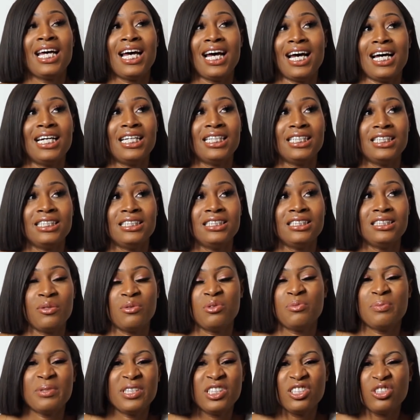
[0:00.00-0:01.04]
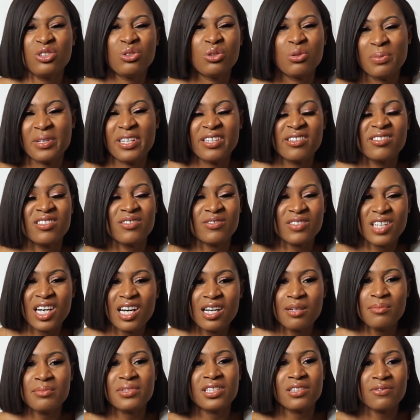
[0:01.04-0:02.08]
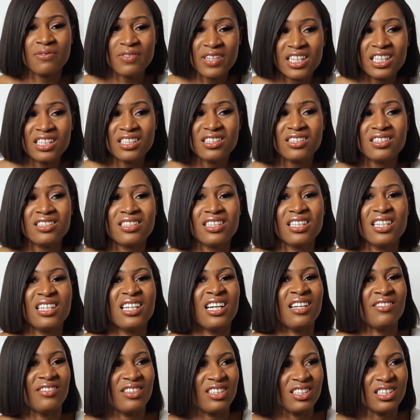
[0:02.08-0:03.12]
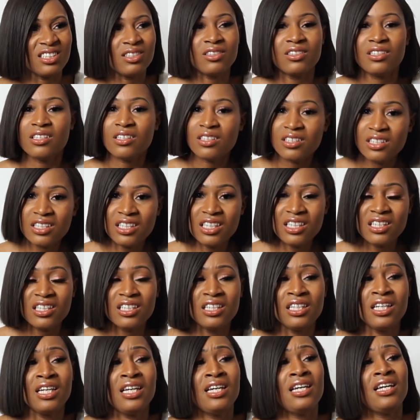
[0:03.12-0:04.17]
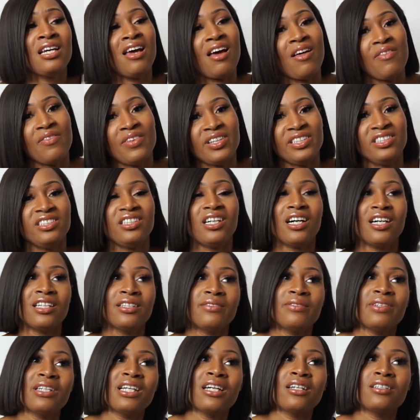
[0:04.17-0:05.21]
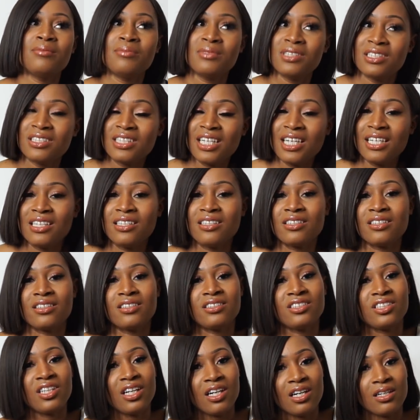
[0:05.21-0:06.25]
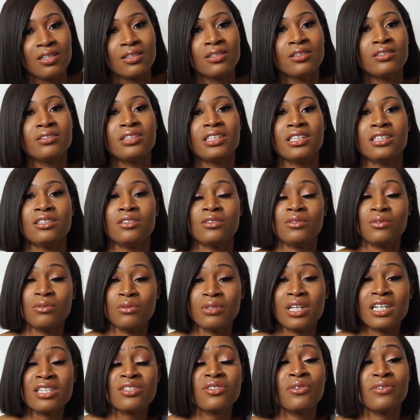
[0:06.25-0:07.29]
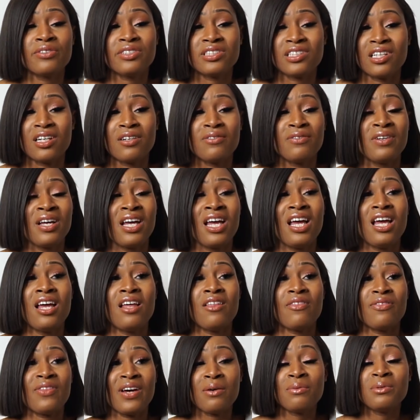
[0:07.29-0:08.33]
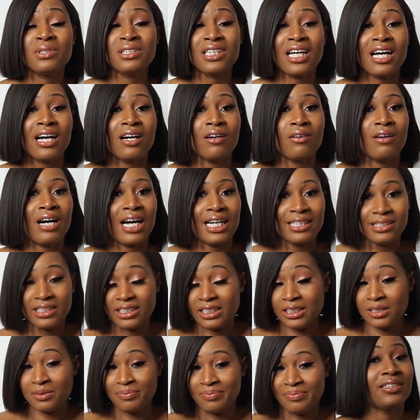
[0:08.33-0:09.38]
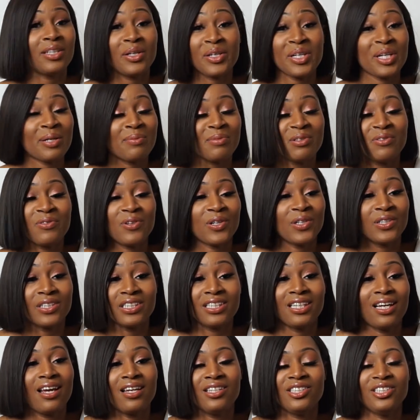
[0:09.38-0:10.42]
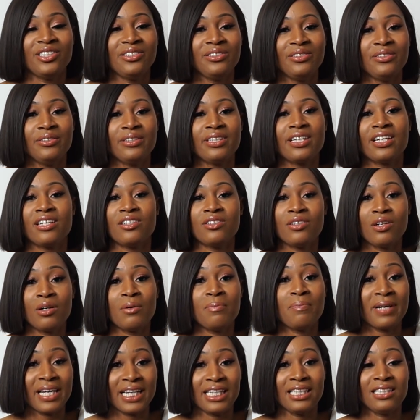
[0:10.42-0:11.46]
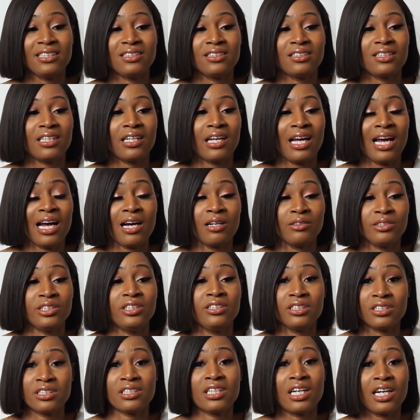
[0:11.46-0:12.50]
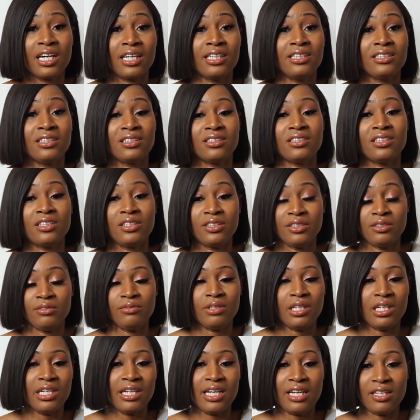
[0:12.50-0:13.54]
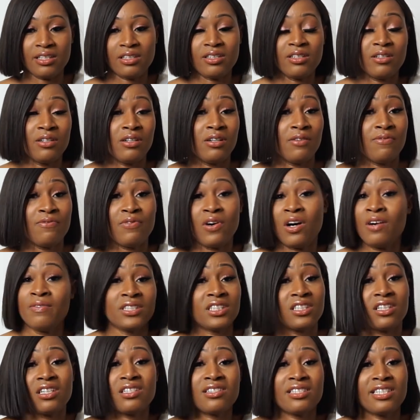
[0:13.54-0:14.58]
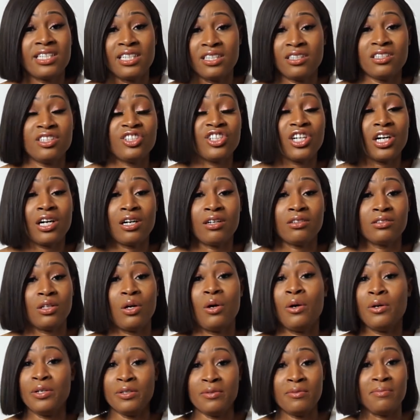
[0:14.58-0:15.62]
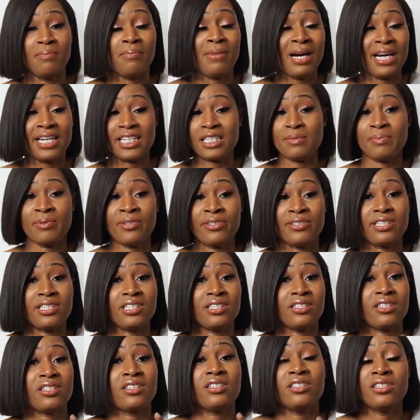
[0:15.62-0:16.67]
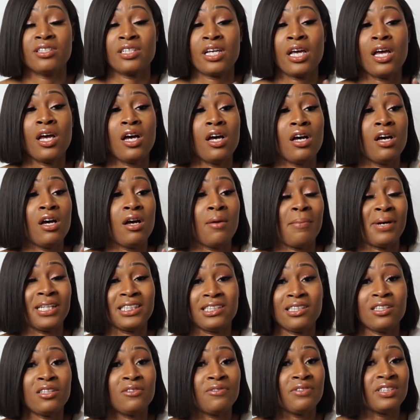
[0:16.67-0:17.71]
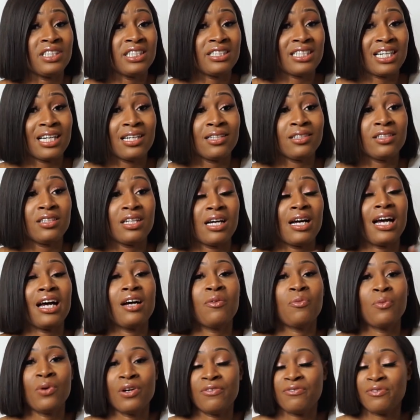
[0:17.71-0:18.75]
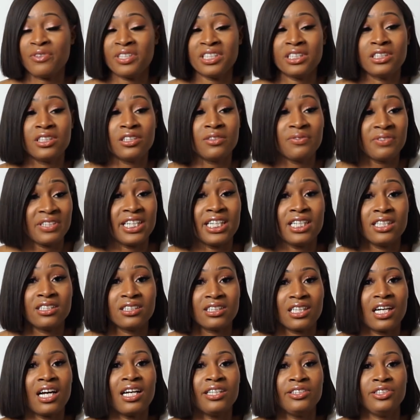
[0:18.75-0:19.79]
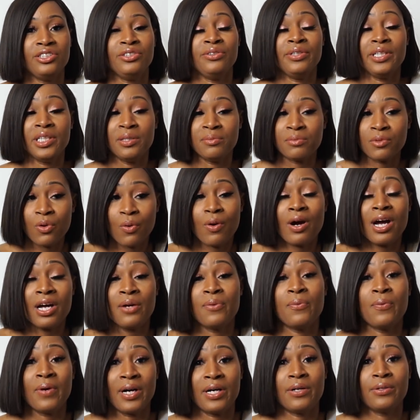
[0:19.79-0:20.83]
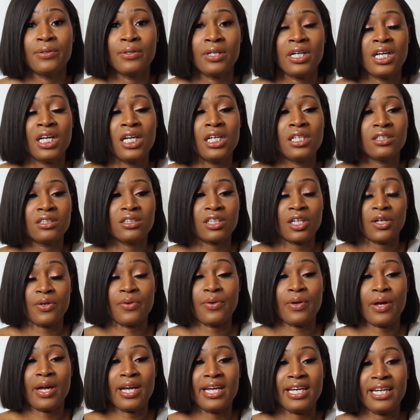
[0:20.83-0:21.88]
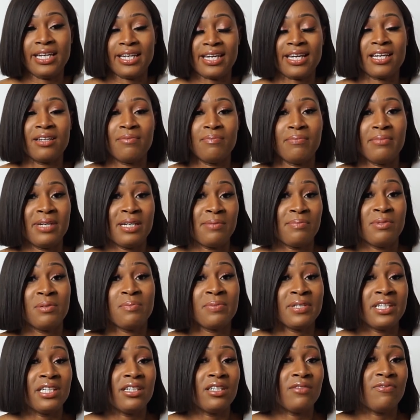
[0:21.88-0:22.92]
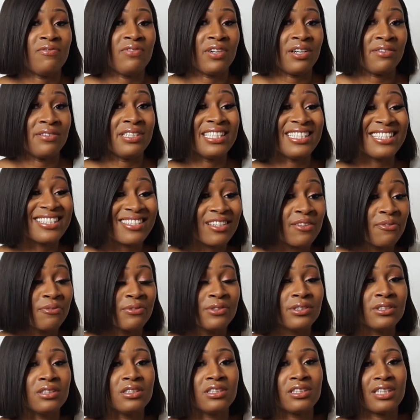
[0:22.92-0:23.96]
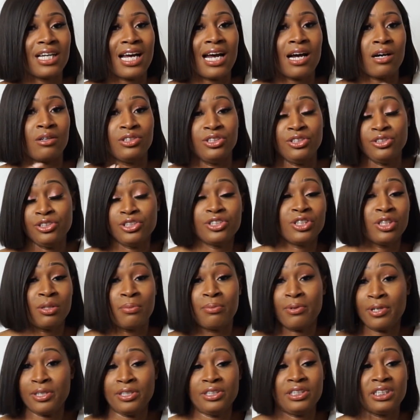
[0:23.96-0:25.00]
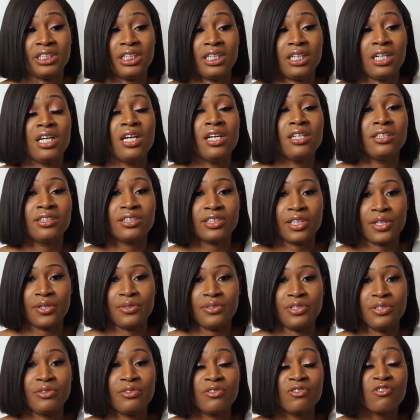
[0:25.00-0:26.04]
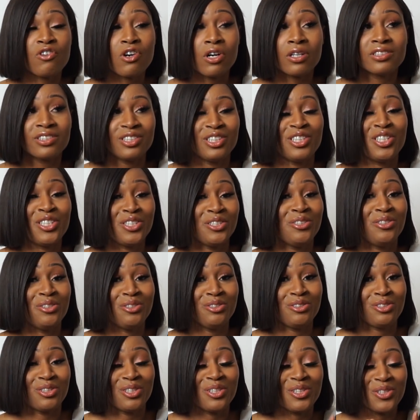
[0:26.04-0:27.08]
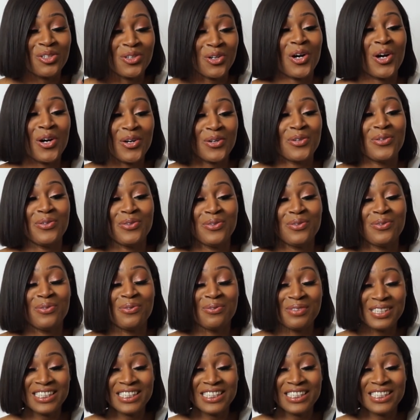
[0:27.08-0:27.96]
and it would be short periods of time at first, and then it got longer, and then you kind of allowed them to take the child and all that sort of stuff. That was how I did it. Don't get me wrong, you cannot base how you decide to let the father start seeing the child on my experiences, because myself and the dad were friends for years. I knew him quite well, so it can maybe be very different to how you should approach it. So you've got to use your own